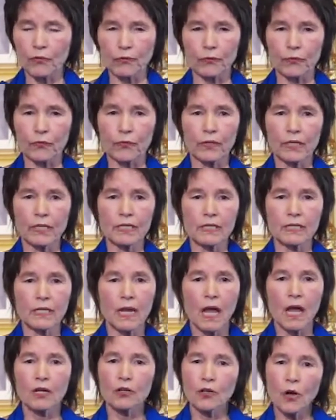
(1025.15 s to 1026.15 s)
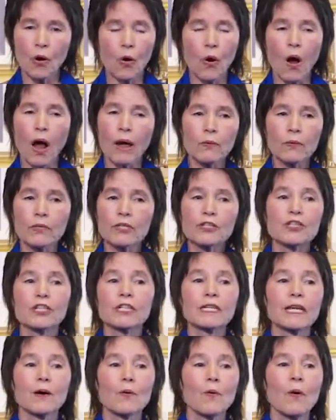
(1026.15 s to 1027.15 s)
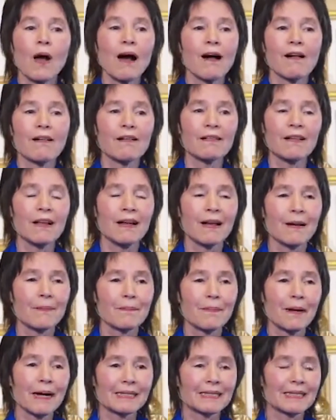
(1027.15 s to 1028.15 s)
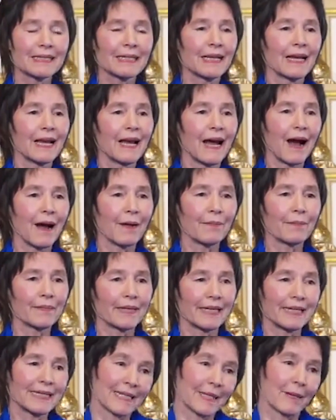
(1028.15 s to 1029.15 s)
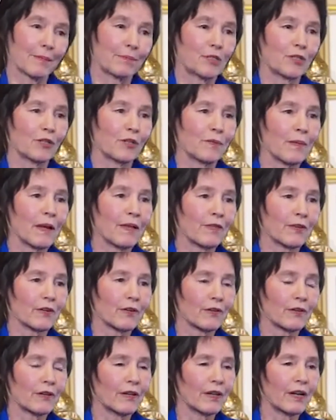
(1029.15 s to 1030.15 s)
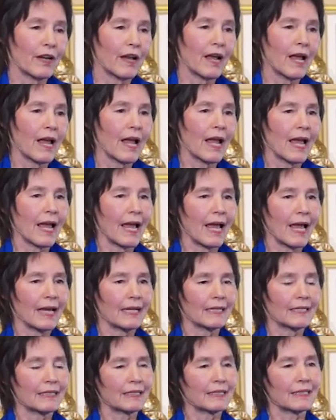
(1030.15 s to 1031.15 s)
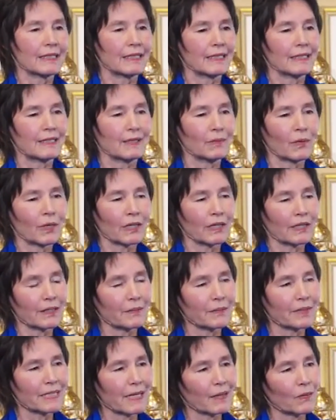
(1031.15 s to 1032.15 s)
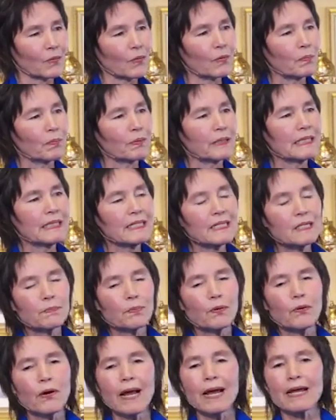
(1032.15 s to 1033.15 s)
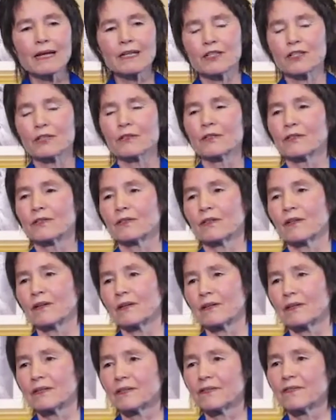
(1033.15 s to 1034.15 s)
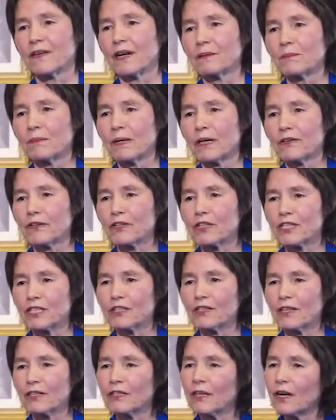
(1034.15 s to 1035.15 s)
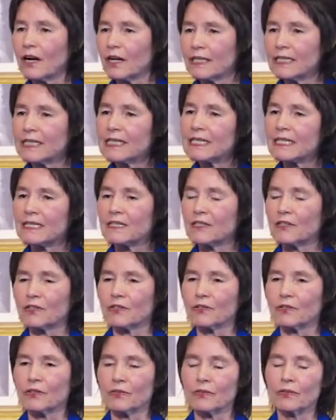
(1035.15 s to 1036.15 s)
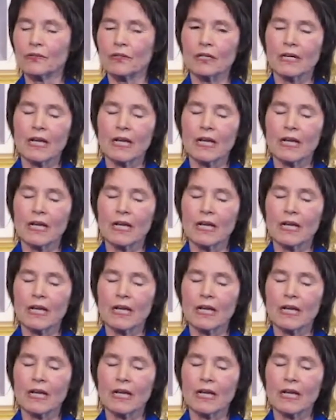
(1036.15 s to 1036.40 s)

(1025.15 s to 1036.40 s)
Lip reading: through this? No, I wish to get well, but it's up to the mother. And one of them said, well, please pray to Divine Mother, she'll listen to you.